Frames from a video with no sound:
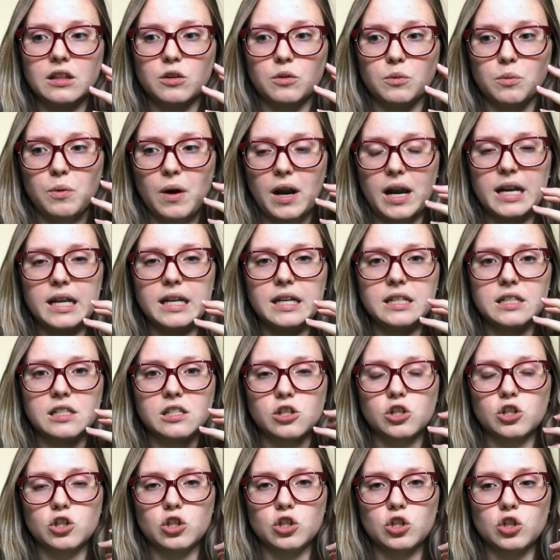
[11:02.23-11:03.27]
the writing
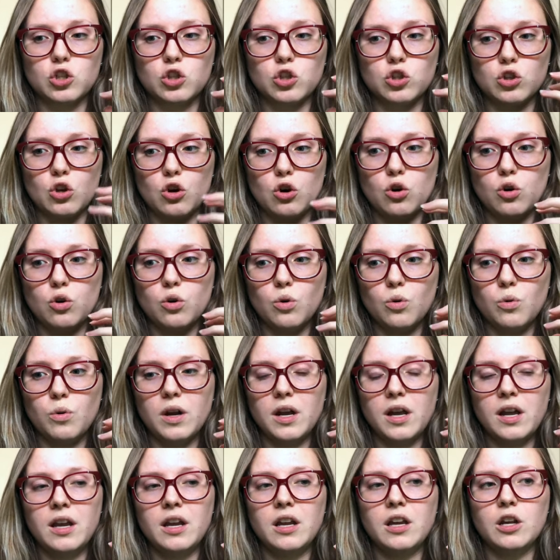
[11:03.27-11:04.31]
is just so
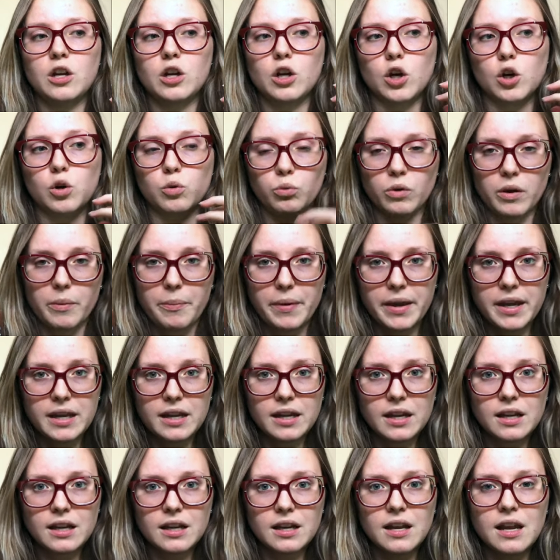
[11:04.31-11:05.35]

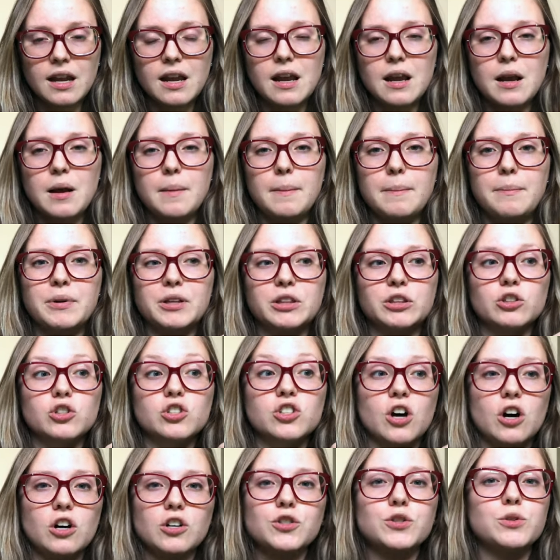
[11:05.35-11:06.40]
gripping, but there's
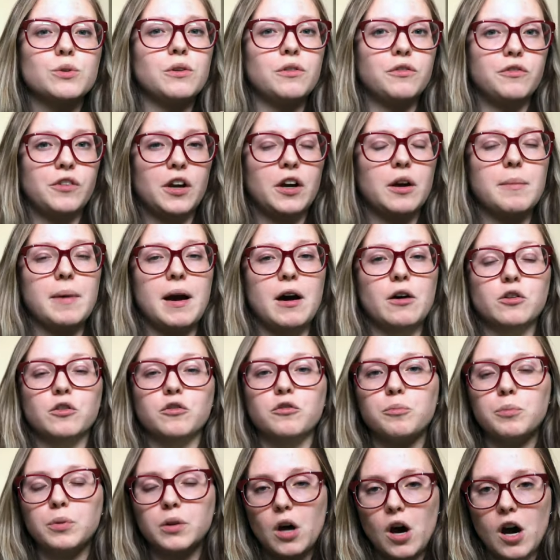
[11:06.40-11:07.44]
also a fair amount
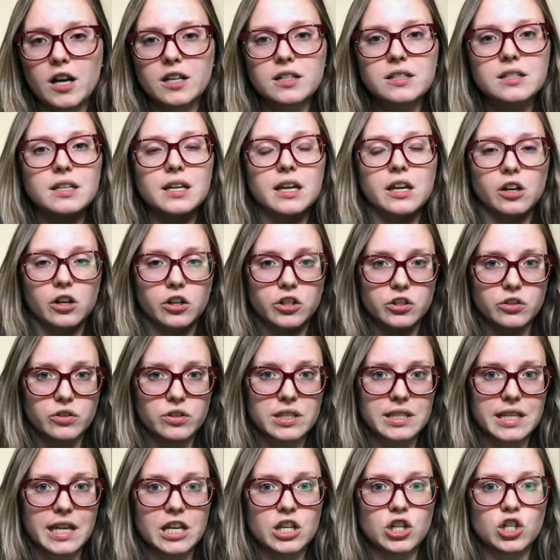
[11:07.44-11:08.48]
of plot,
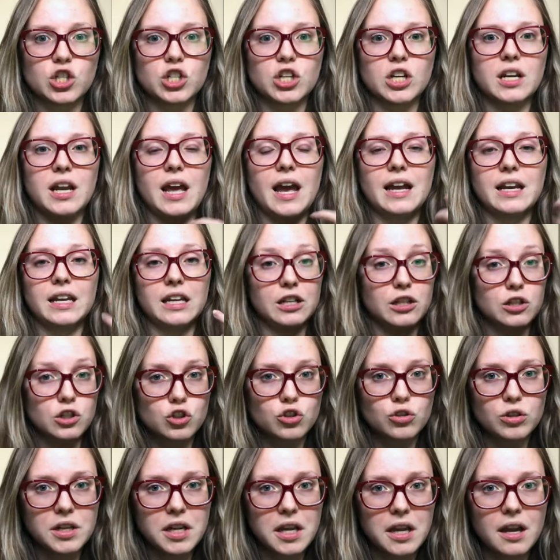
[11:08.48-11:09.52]
characterization, and
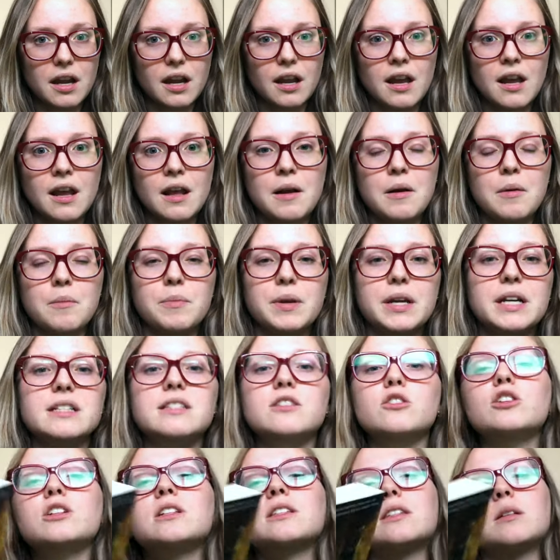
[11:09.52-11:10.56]
intrigue, because
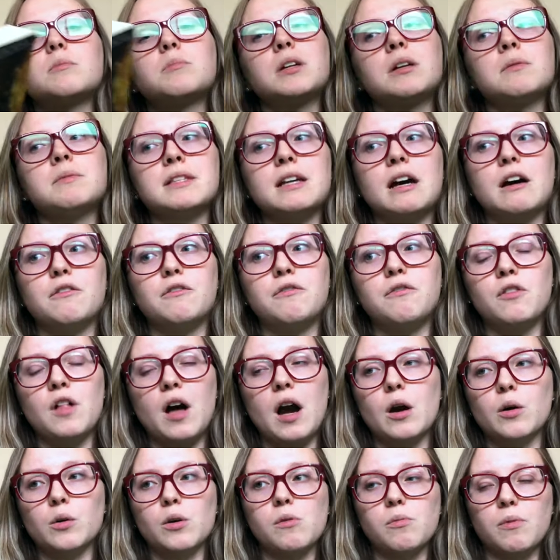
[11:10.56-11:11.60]
you can sometimes have
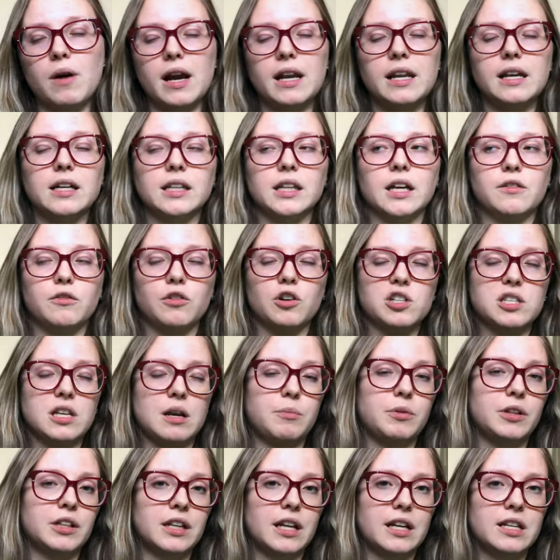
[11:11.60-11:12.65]
flowery writing, like for
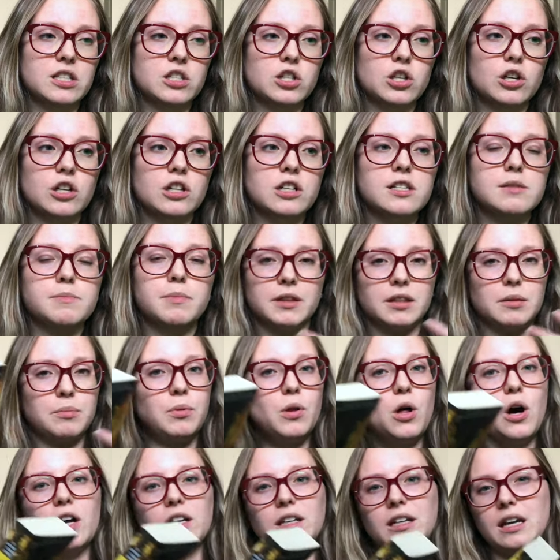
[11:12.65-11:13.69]
example, a Night Circus, but the
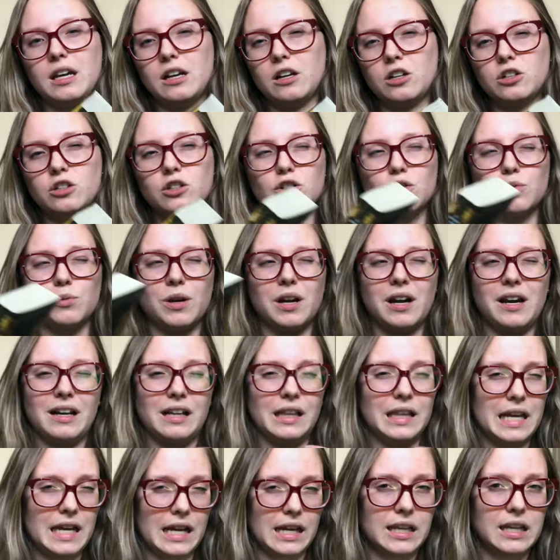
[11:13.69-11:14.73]
plot and characters were kind
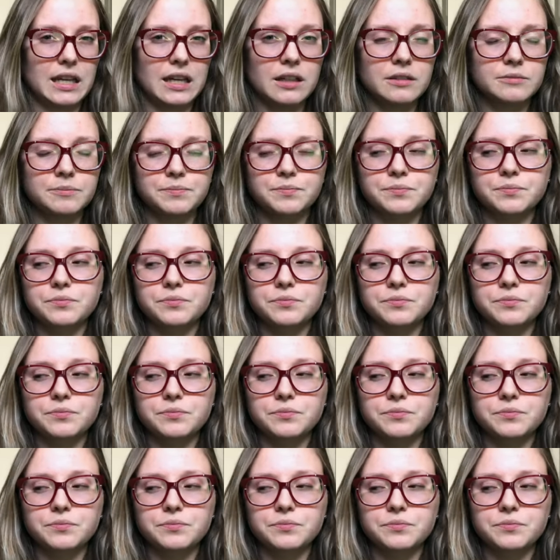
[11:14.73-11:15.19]
of lacking.